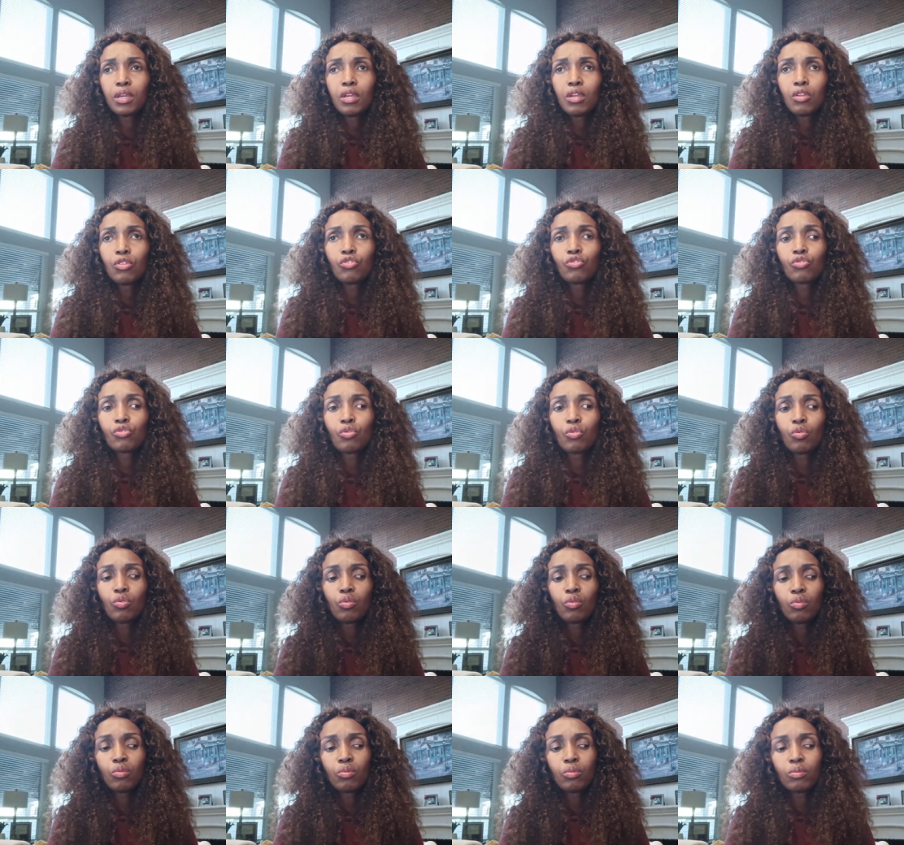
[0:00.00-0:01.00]

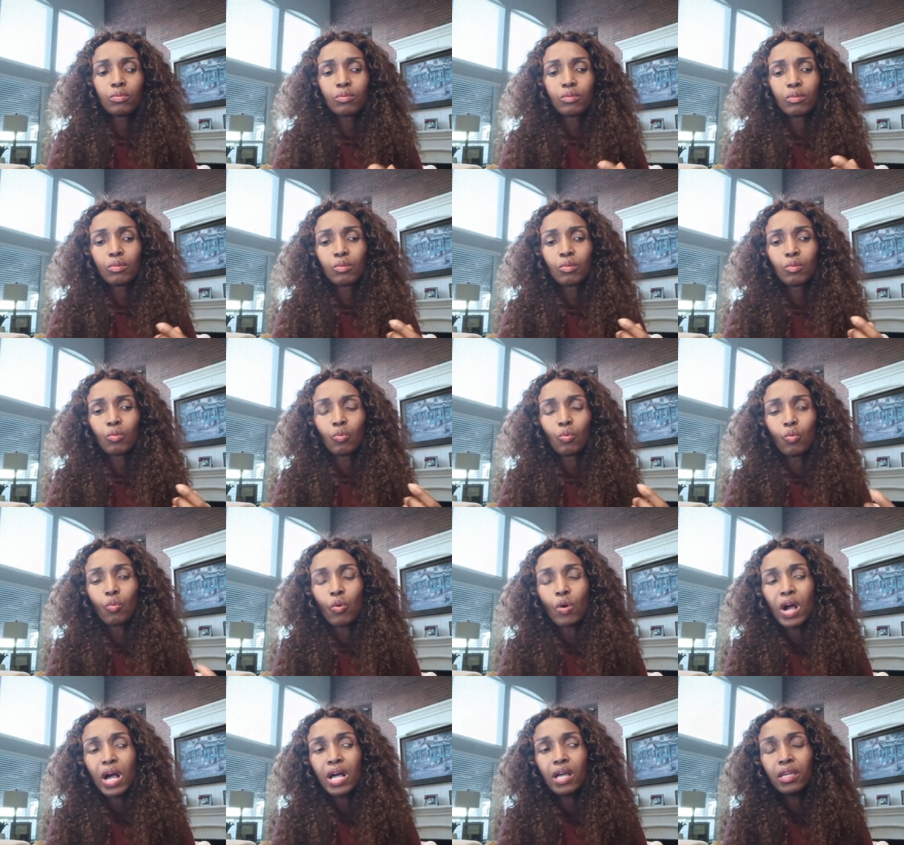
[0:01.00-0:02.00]
So,
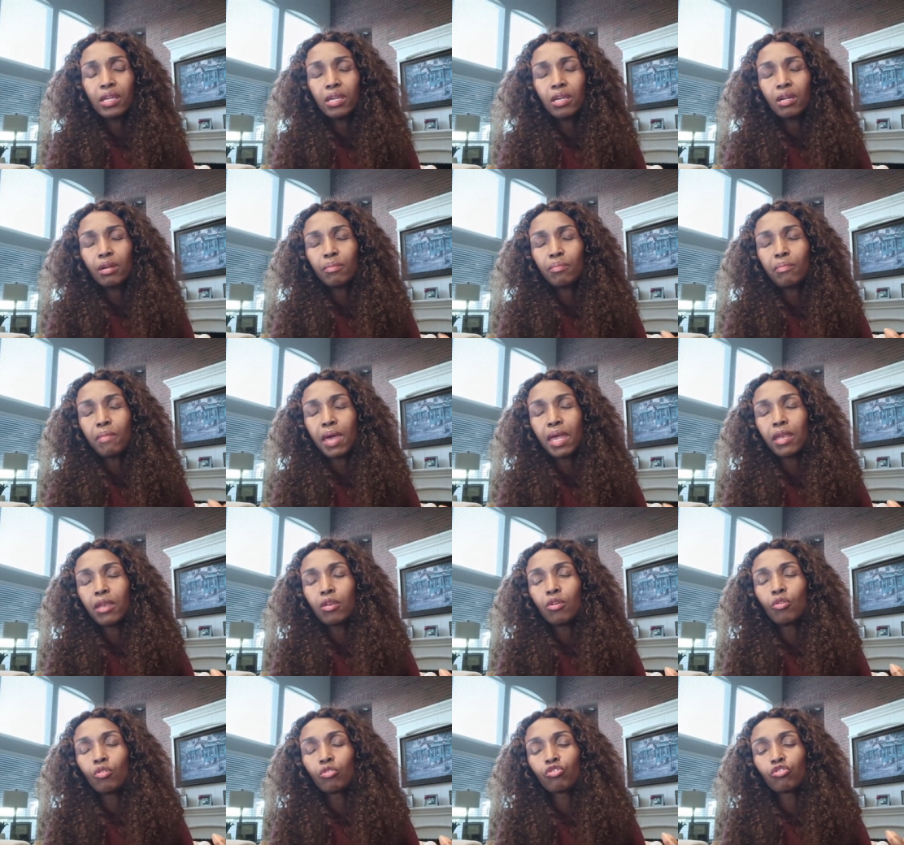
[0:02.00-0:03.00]
why are men
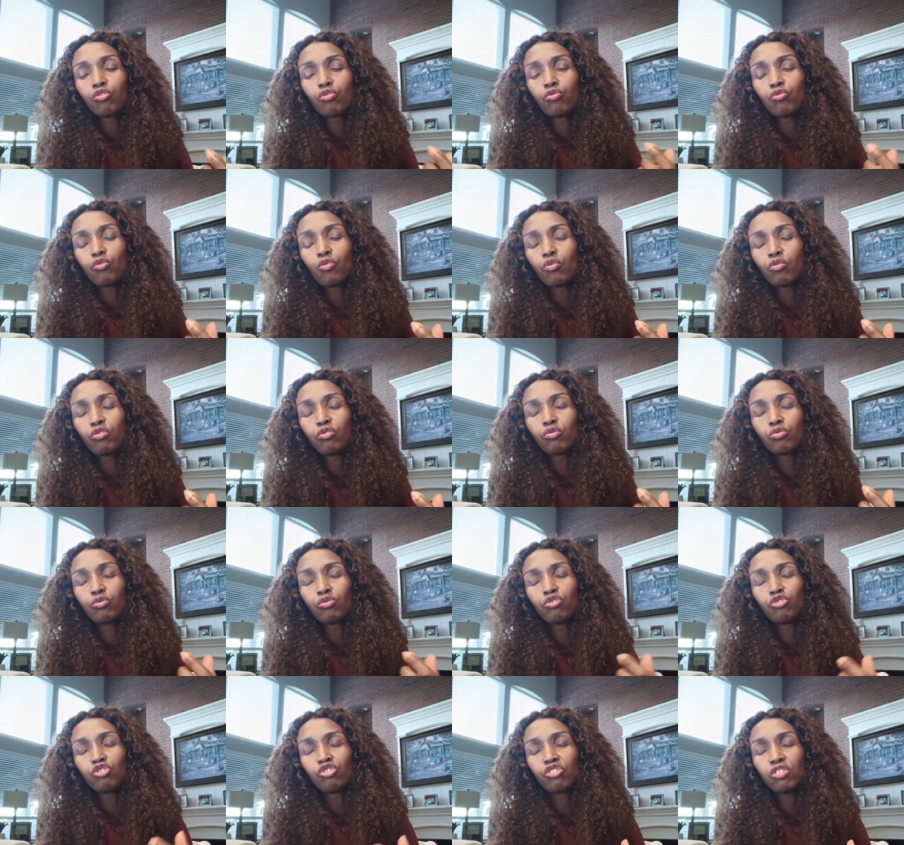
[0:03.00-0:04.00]
not drawn to
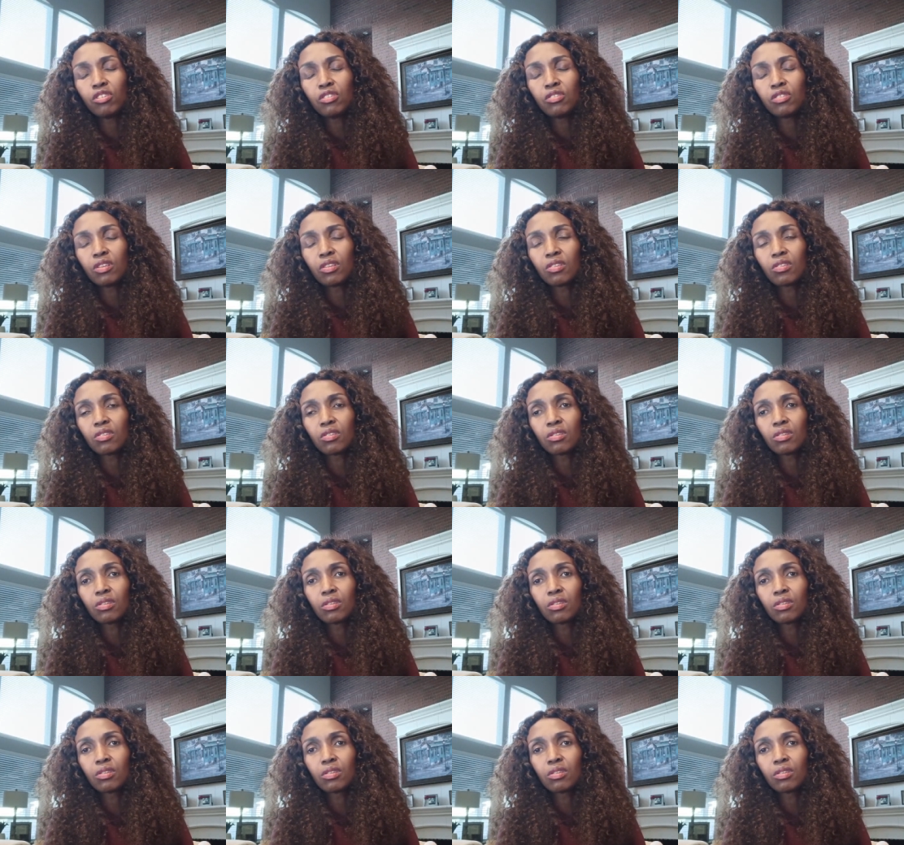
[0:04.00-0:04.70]
Jesus?